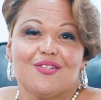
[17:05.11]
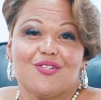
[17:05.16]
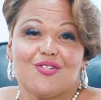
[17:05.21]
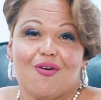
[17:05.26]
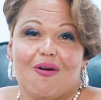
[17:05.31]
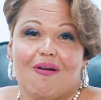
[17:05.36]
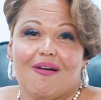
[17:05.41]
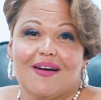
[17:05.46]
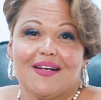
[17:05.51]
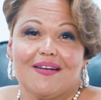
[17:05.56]

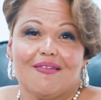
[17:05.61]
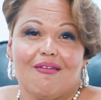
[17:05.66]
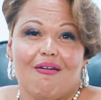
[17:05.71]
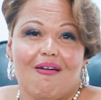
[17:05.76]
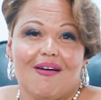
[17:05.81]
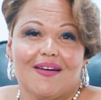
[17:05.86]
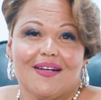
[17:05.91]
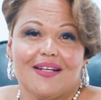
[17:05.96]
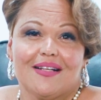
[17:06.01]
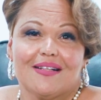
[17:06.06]
target
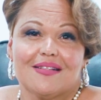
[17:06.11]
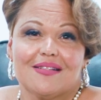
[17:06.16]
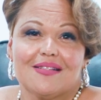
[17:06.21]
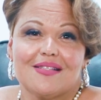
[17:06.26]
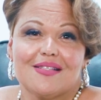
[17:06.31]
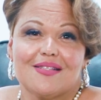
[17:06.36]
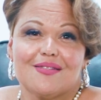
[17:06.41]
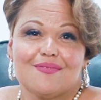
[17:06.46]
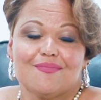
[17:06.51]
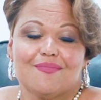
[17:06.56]

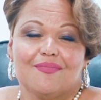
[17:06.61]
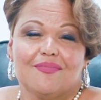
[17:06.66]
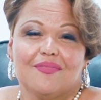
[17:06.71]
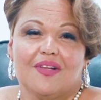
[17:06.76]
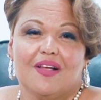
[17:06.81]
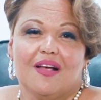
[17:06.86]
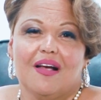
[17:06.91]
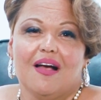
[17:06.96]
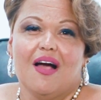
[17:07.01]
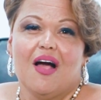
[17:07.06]
audience?
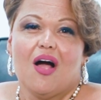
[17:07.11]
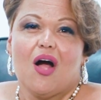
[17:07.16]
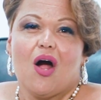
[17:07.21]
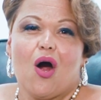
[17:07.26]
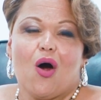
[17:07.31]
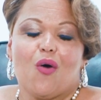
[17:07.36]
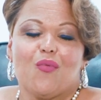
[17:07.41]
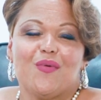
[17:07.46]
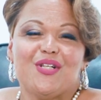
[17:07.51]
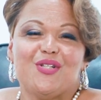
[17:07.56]

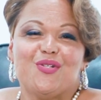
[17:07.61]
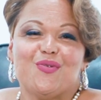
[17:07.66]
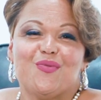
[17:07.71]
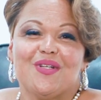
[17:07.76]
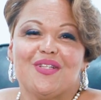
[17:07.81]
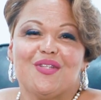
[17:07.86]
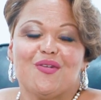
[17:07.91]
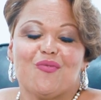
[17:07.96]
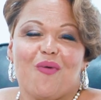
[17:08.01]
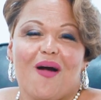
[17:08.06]
Are we
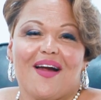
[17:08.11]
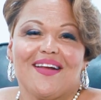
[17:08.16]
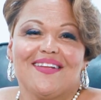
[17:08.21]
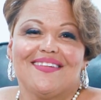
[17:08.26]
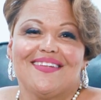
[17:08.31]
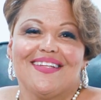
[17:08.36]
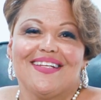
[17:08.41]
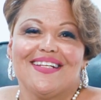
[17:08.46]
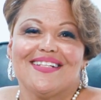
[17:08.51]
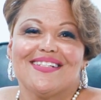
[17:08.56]
doing the right
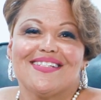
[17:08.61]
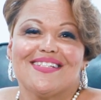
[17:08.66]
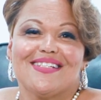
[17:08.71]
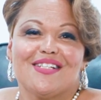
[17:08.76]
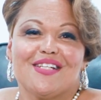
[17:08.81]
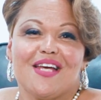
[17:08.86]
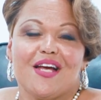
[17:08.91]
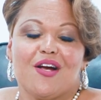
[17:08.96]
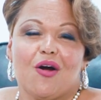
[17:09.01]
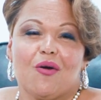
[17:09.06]
things to
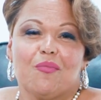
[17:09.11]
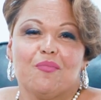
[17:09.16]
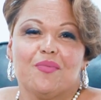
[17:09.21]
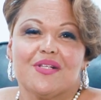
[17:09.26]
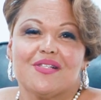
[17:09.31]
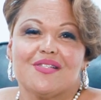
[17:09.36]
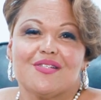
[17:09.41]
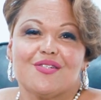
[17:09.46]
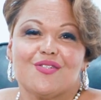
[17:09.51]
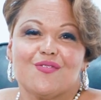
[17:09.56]
take our
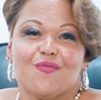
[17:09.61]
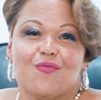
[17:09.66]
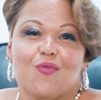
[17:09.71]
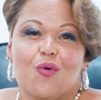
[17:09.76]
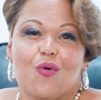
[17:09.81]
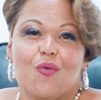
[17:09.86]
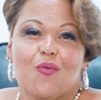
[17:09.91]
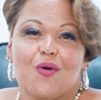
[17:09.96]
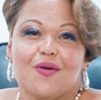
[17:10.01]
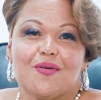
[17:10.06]
business
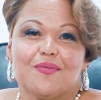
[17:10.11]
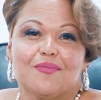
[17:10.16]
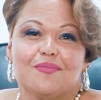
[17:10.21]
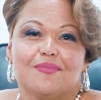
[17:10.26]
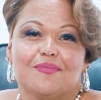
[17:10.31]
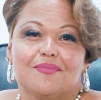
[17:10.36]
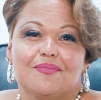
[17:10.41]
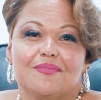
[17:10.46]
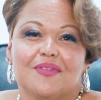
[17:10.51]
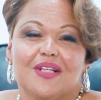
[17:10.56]
forward?
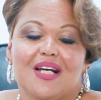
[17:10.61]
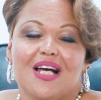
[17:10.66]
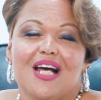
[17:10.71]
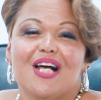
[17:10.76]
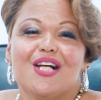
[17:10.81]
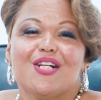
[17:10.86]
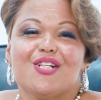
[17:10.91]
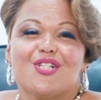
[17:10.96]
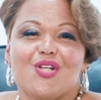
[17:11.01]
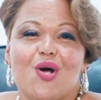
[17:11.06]

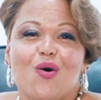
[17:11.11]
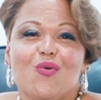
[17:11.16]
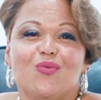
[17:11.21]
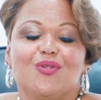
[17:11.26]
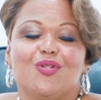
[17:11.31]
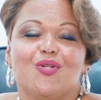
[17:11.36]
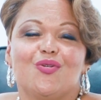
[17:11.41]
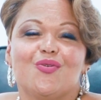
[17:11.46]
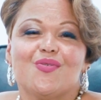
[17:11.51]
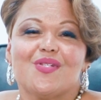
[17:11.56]
Don't
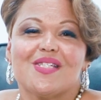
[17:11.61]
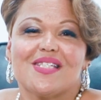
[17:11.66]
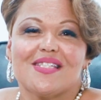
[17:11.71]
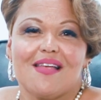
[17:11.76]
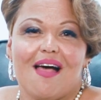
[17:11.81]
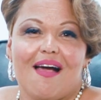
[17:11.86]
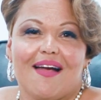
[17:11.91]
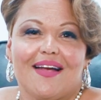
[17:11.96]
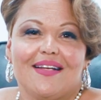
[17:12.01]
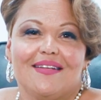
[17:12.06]
lose
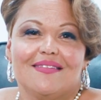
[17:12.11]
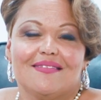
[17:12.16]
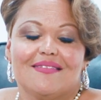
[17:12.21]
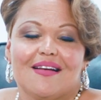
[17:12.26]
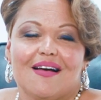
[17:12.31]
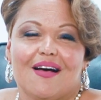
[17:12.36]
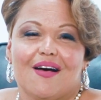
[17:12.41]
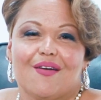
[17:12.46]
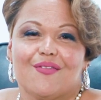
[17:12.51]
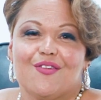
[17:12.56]
sight
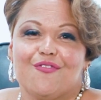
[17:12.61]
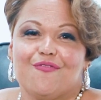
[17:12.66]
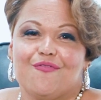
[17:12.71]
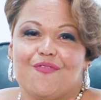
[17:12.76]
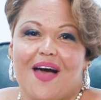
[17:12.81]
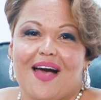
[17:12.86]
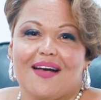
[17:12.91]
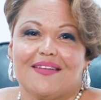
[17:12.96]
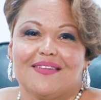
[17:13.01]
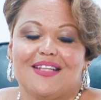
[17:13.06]
of the
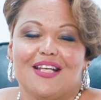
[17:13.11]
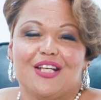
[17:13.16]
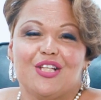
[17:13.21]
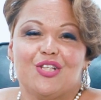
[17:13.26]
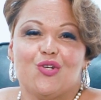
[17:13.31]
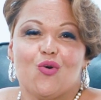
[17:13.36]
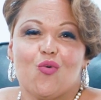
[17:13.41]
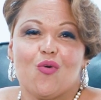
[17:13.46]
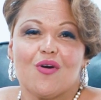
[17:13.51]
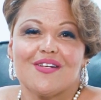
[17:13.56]
fact that
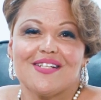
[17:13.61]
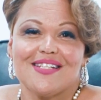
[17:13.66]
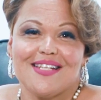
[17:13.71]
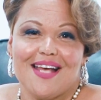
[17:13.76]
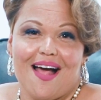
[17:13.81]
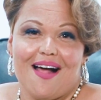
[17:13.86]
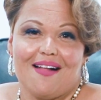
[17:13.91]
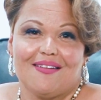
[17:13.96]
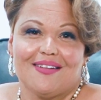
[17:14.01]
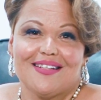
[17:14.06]
your
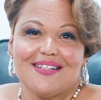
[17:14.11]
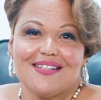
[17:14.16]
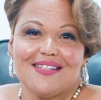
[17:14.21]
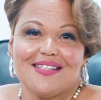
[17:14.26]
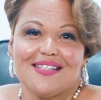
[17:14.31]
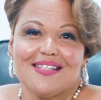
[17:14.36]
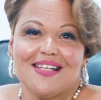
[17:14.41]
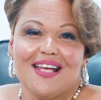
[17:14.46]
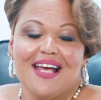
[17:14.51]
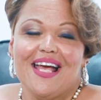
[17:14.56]

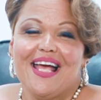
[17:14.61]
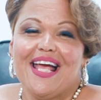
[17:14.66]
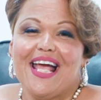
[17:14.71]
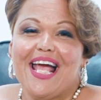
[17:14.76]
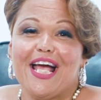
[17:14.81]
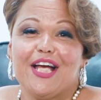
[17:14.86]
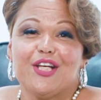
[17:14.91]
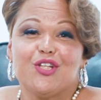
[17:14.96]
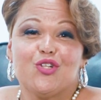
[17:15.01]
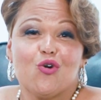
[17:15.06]
talents
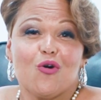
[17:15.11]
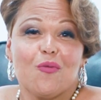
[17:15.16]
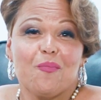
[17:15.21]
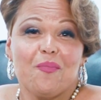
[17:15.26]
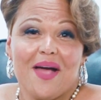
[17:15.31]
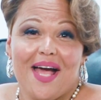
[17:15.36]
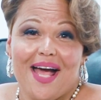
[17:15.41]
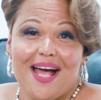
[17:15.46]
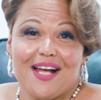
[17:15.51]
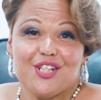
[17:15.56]
and your
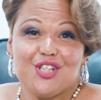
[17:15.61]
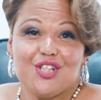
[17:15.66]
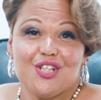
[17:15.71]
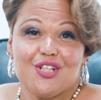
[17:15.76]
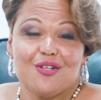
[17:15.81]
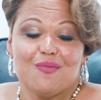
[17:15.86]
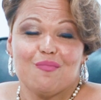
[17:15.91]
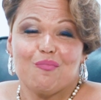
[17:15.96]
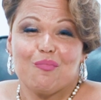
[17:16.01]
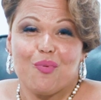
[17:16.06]

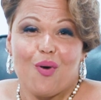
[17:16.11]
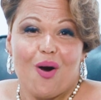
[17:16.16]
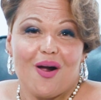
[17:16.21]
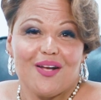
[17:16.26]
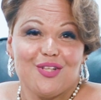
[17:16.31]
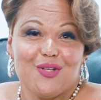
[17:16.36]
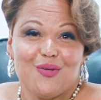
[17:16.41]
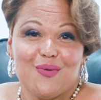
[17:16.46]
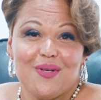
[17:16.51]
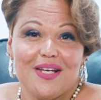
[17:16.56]
passion brought
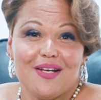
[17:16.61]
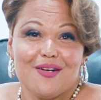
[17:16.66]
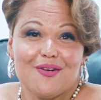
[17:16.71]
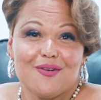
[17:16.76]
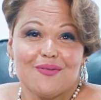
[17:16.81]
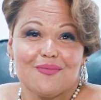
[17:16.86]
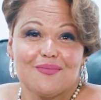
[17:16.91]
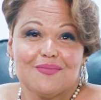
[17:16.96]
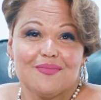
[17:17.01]
you here.